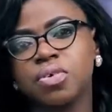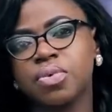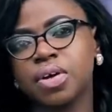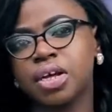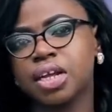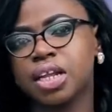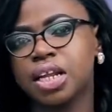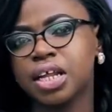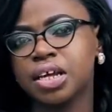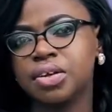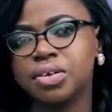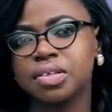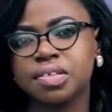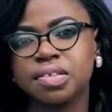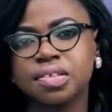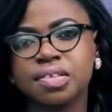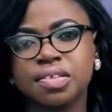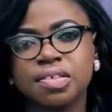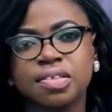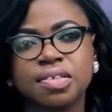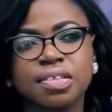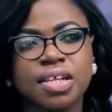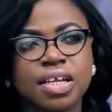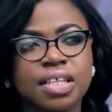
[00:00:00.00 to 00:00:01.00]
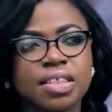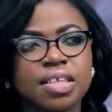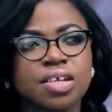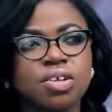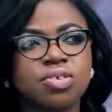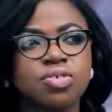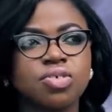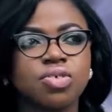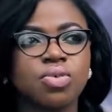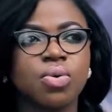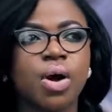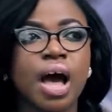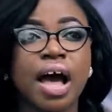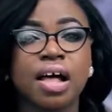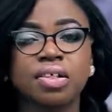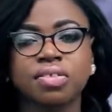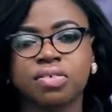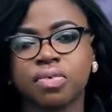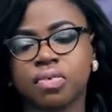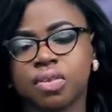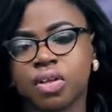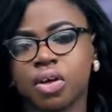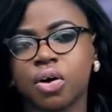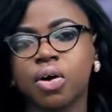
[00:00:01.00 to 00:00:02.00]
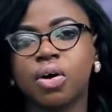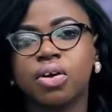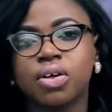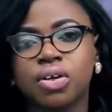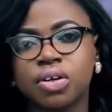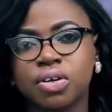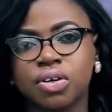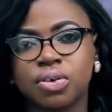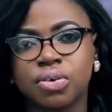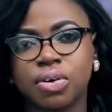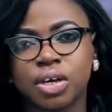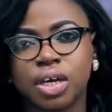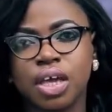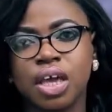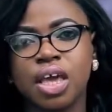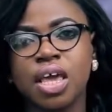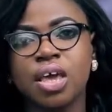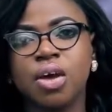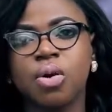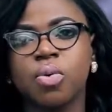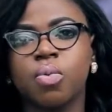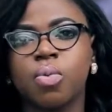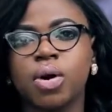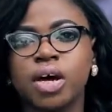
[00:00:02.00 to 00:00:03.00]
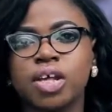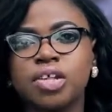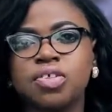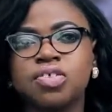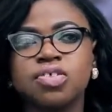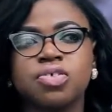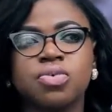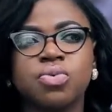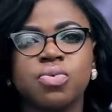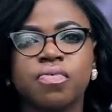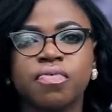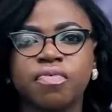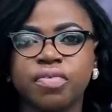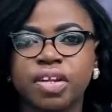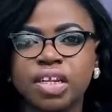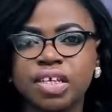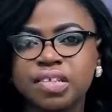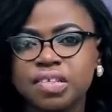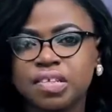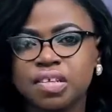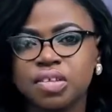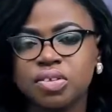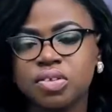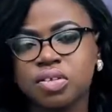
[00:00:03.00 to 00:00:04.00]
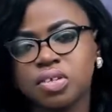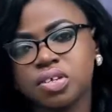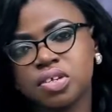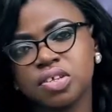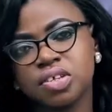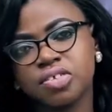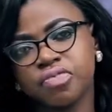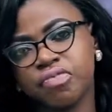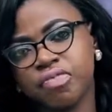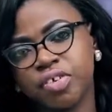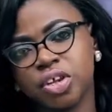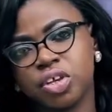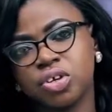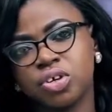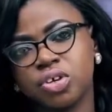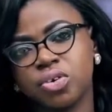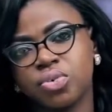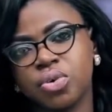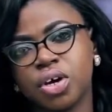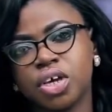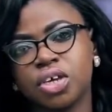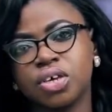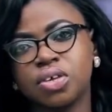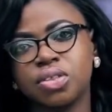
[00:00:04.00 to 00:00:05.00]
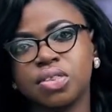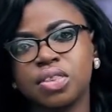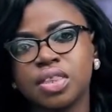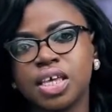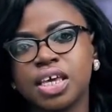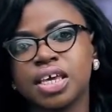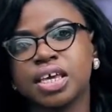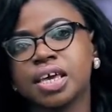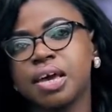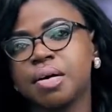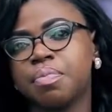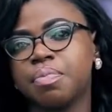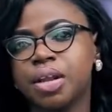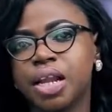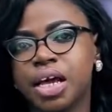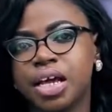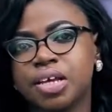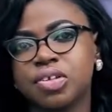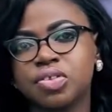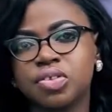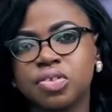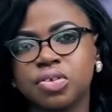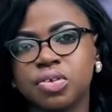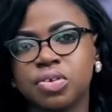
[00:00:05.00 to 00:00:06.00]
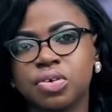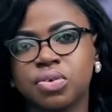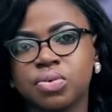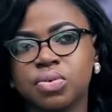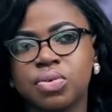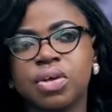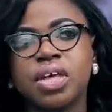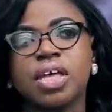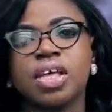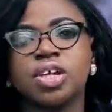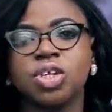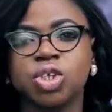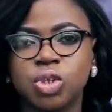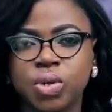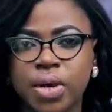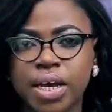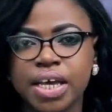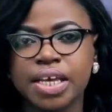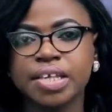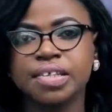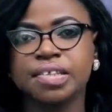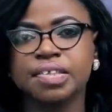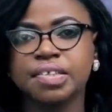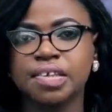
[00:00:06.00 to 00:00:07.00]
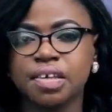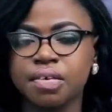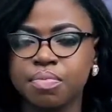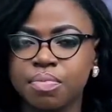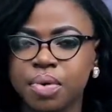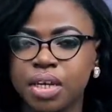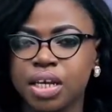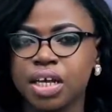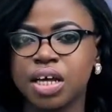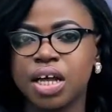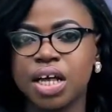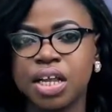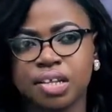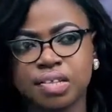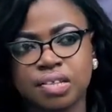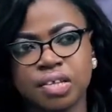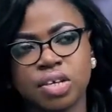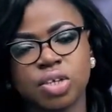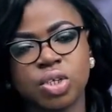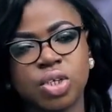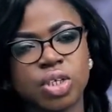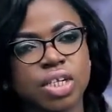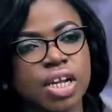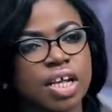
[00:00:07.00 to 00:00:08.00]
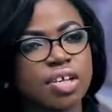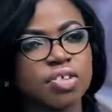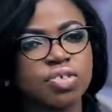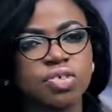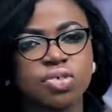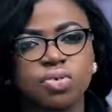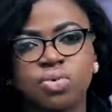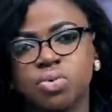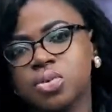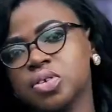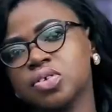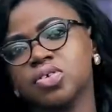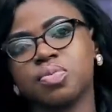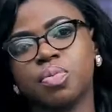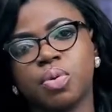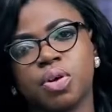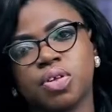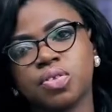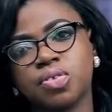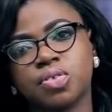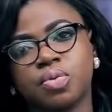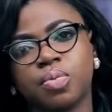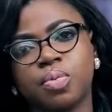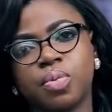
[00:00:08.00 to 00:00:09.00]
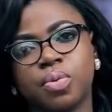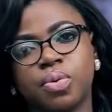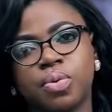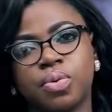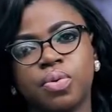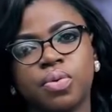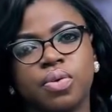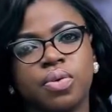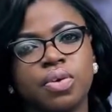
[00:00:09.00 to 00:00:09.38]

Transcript: irregularities is nothing so out of the ordinary. Once you've listened to this video and you think it applies to you, try and seek medical attention as soon as possible.